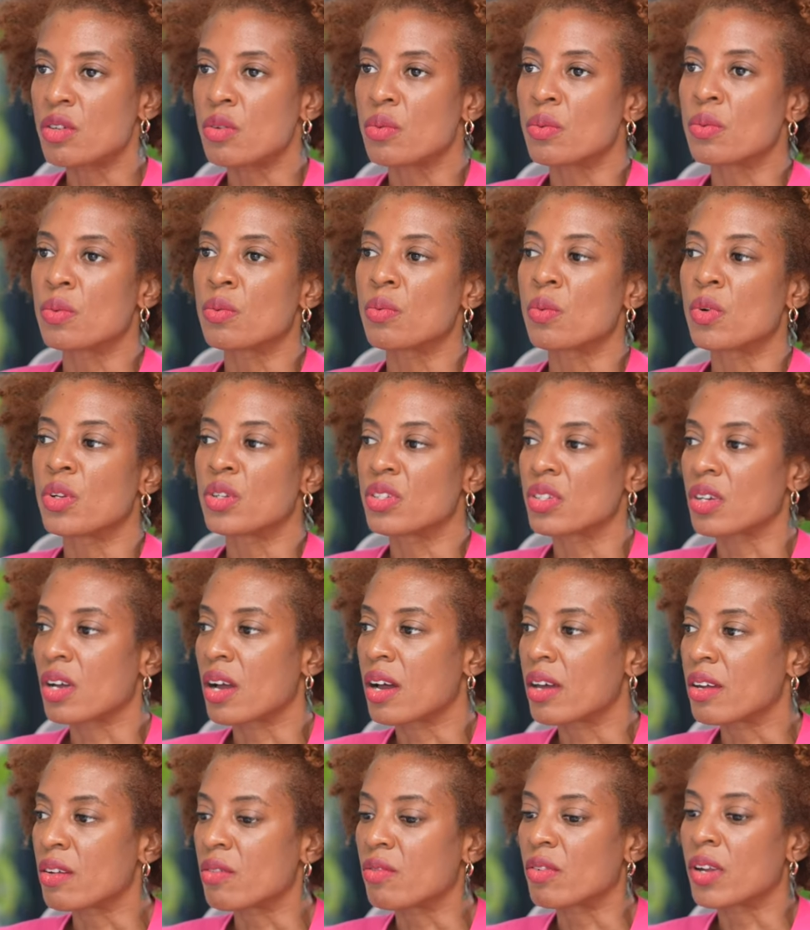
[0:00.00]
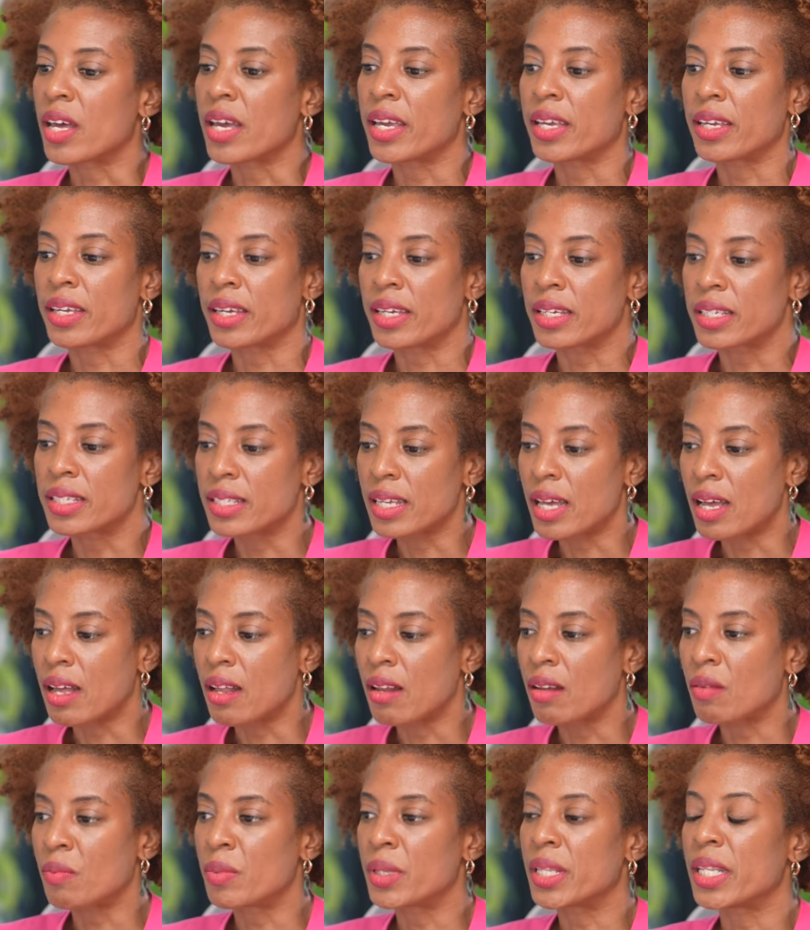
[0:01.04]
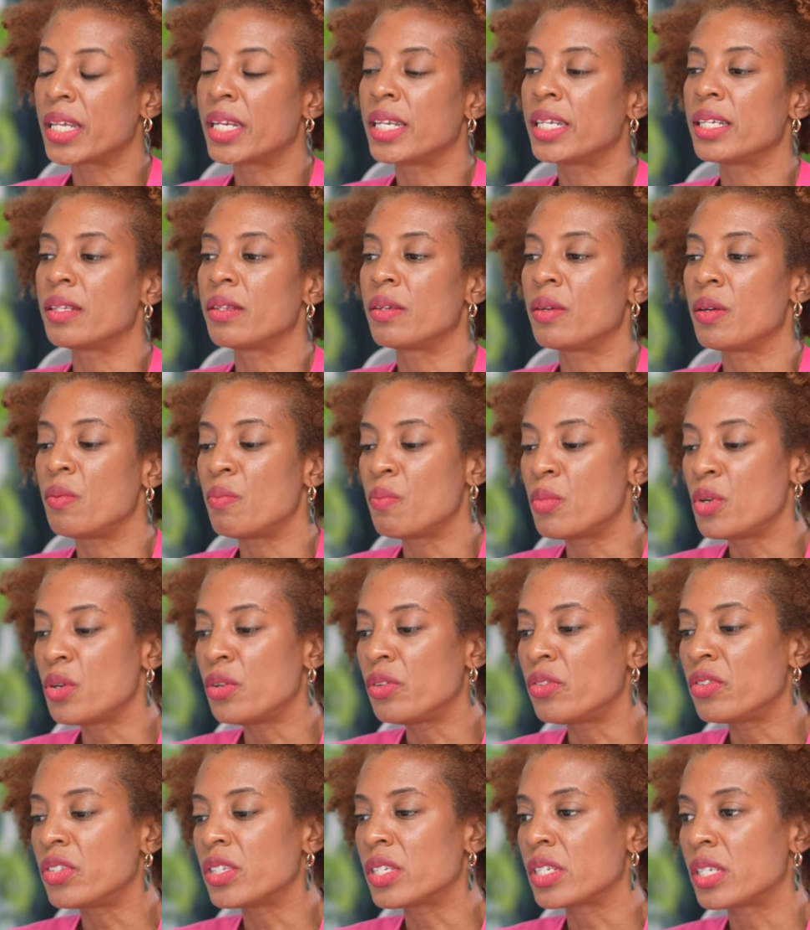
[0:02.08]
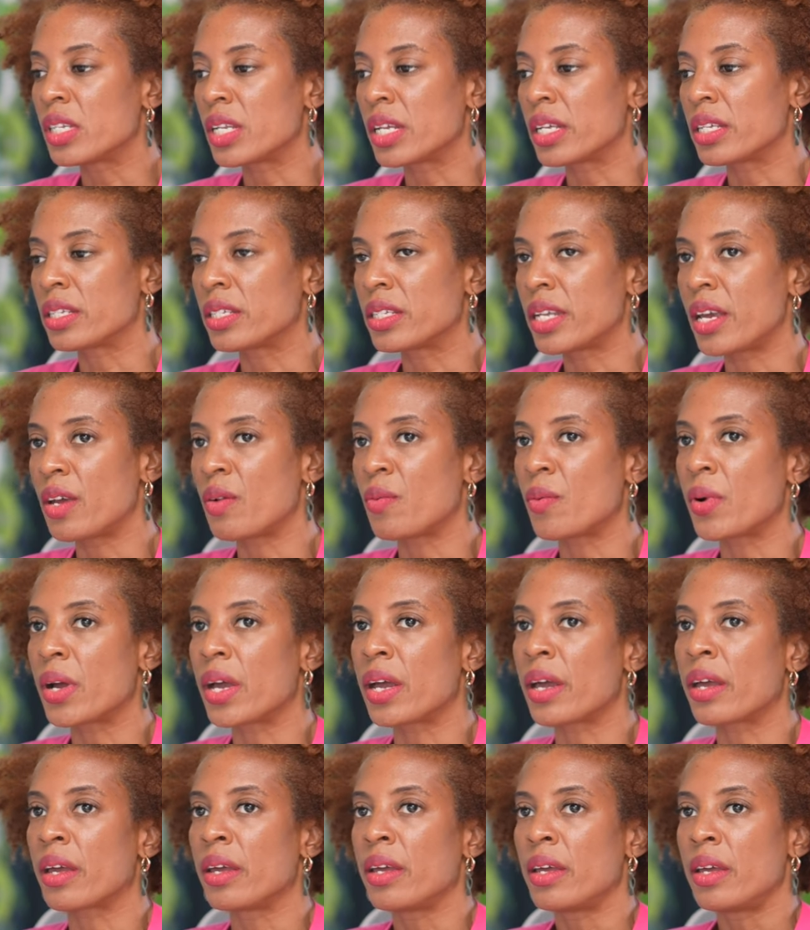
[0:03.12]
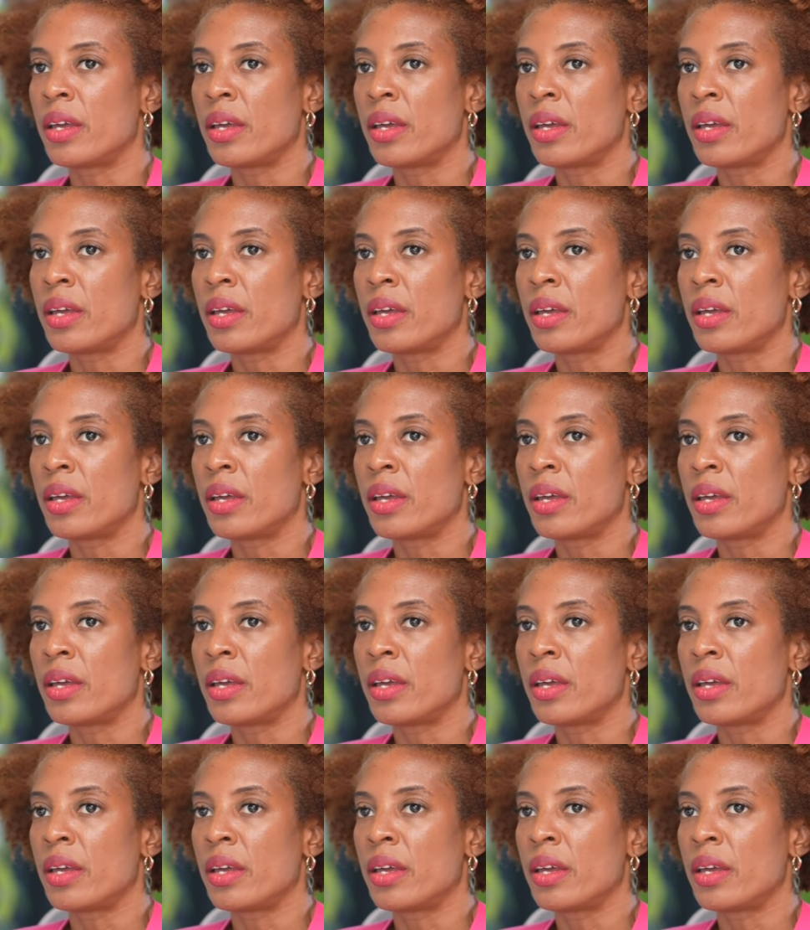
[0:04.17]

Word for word: you will want to kind of like excel, but then it moves into that state where